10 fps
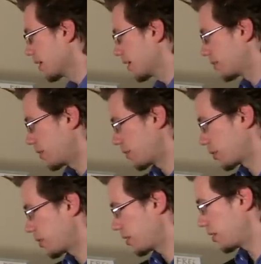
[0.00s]
we have a
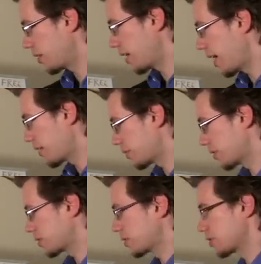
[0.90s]
quarter note and a half note, so
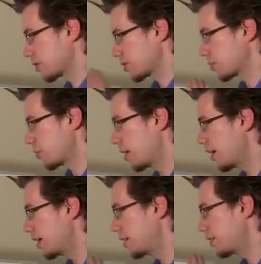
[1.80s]
it just goes
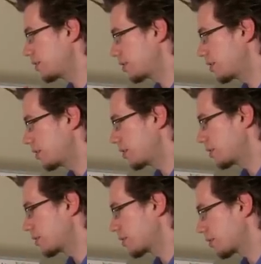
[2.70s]
1, 2,
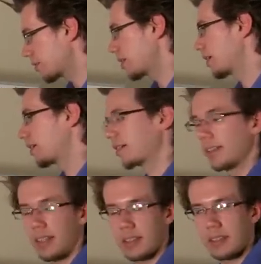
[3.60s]
3.
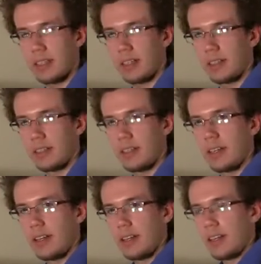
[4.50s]
That's it.
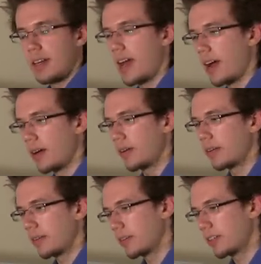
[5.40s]
Now,
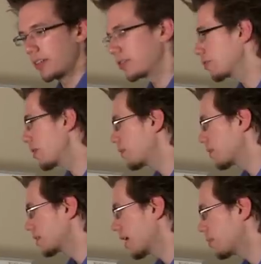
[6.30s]
when you're in 3-4
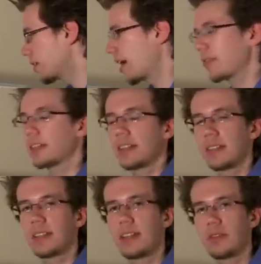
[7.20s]
time, you have to
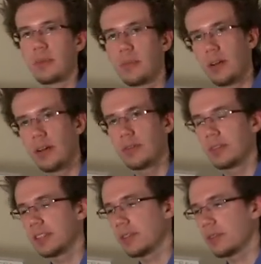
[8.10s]
give it more of a
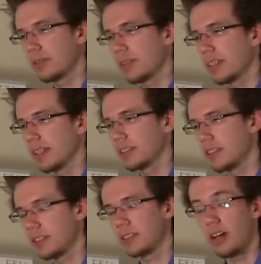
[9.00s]
different feel. It's
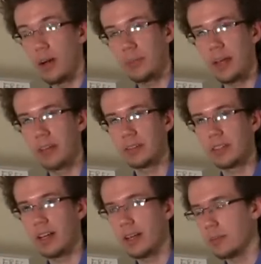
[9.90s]
called compound
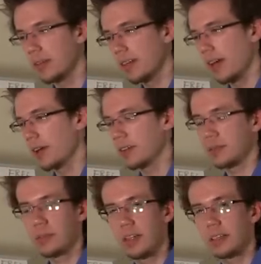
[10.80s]
time, and I'll
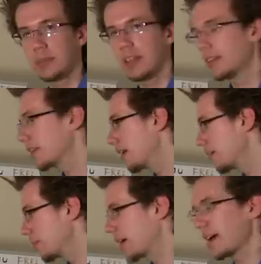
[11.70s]
explain it later, but
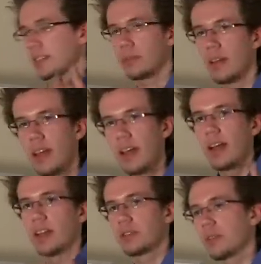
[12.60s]
it has a
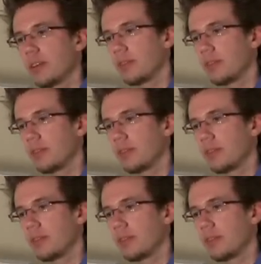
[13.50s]
sort of